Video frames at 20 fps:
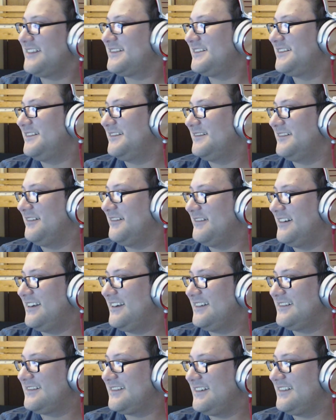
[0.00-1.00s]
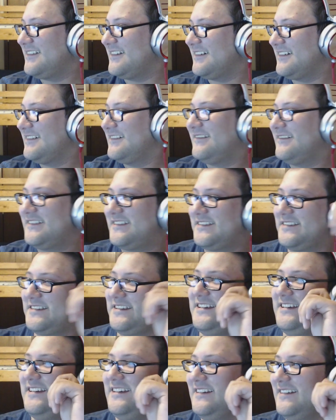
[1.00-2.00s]
don't know what it is either. Let's
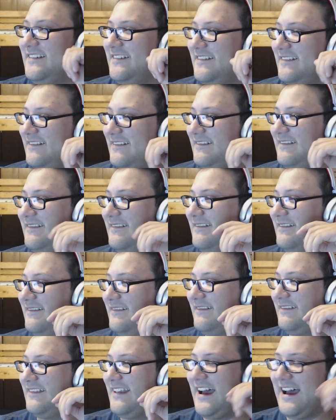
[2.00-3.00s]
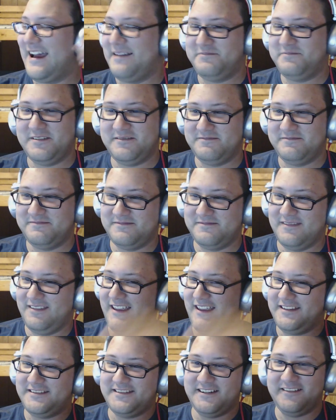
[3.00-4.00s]
see. Nah, I'm too
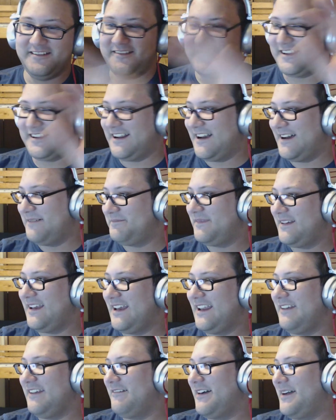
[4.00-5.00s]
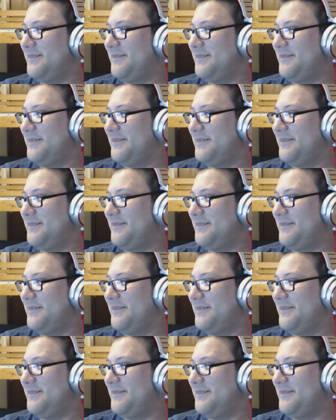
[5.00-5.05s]
lazy to look it up. Anyway.